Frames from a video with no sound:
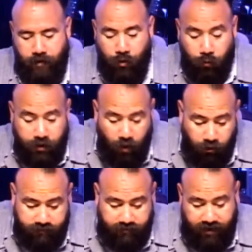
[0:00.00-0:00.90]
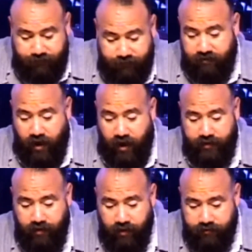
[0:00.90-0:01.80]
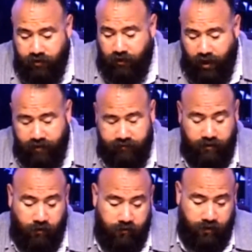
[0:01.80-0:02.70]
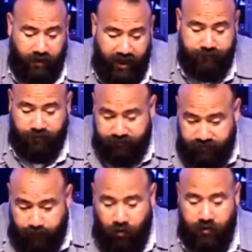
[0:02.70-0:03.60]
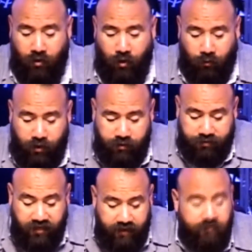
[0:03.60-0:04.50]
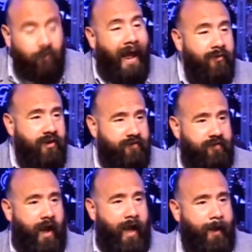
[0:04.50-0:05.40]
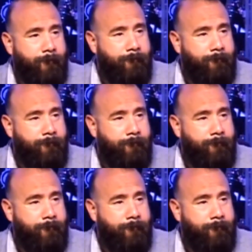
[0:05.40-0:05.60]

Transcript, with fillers: We notice that if it's not the loss or the life of someone, we know that things around us die.